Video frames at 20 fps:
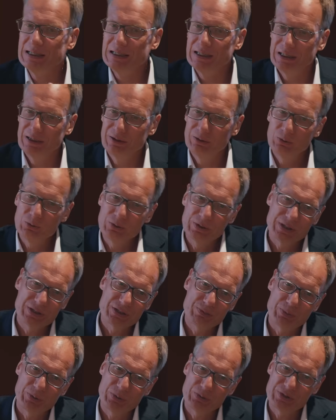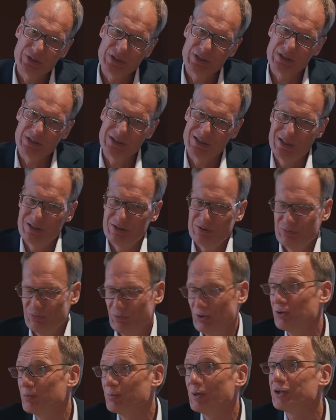And all this process is
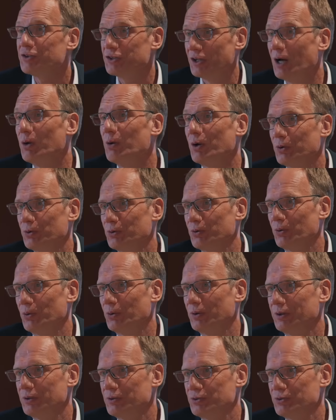very much in our control.